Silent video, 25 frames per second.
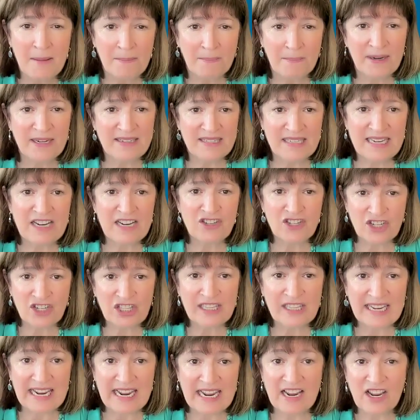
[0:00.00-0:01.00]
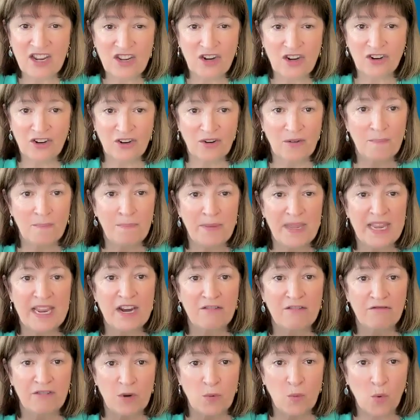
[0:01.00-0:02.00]
But essentially, you're
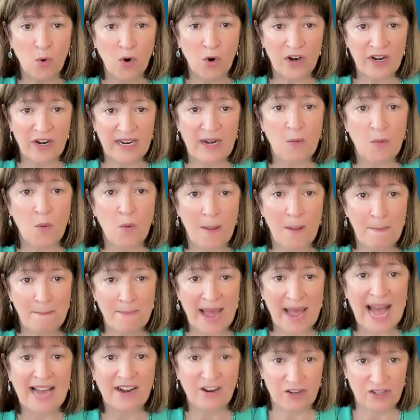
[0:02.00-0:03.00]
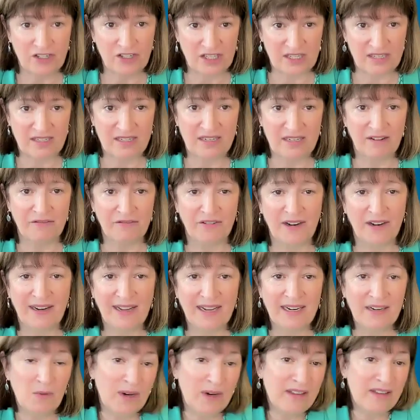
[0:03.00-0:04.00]
being rewarded, and what matters is different.
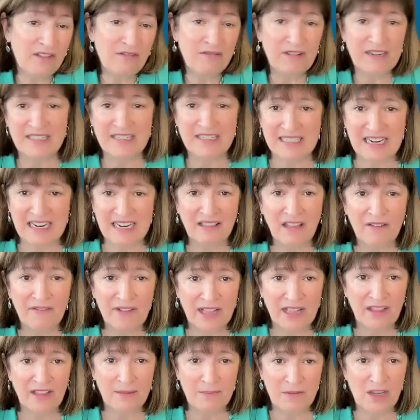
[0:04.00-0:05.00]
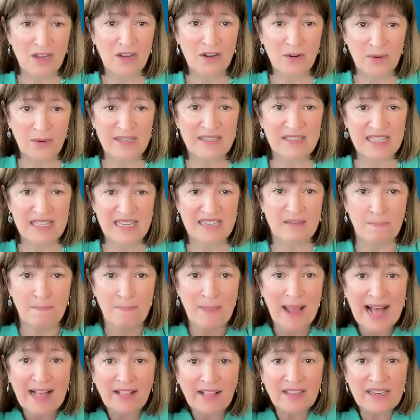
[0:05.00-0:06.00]
And one of the reasons I love LMU is this
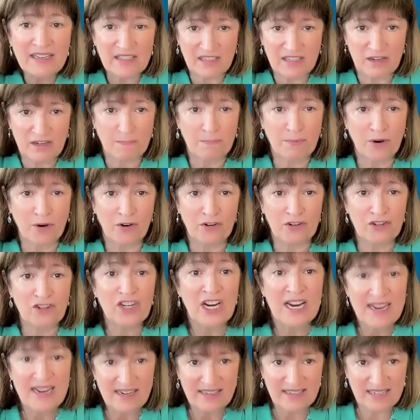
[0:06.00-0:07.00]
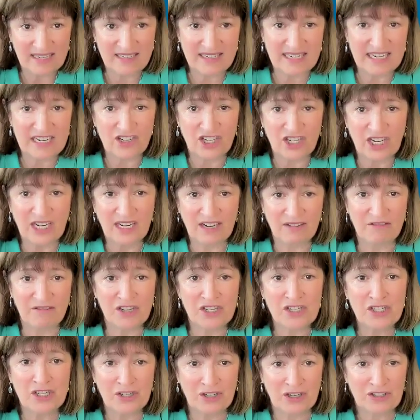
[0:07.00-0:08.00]
balanced approach to teaching and
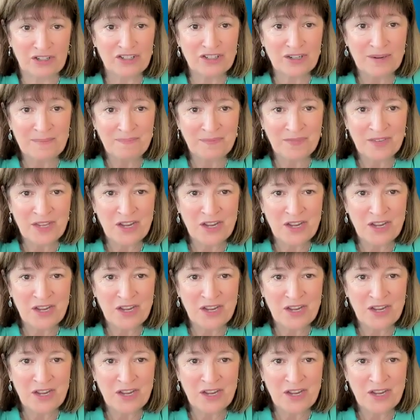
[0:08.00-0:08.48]
research.